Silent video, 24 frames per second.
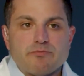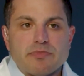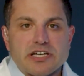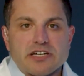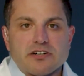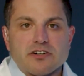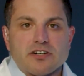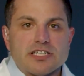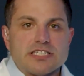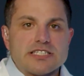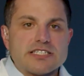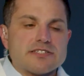
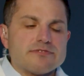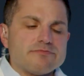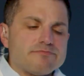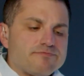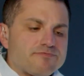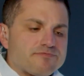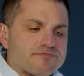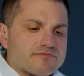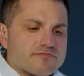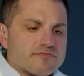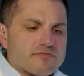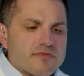because,
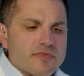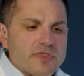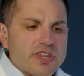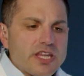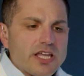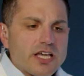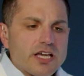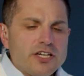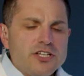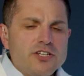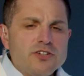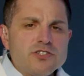
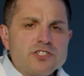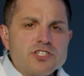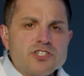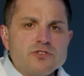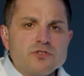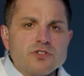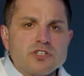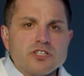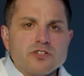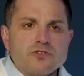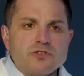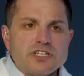as you
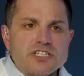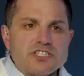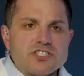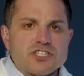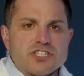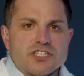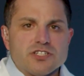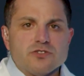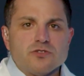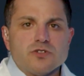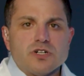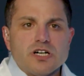alluded
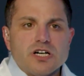to,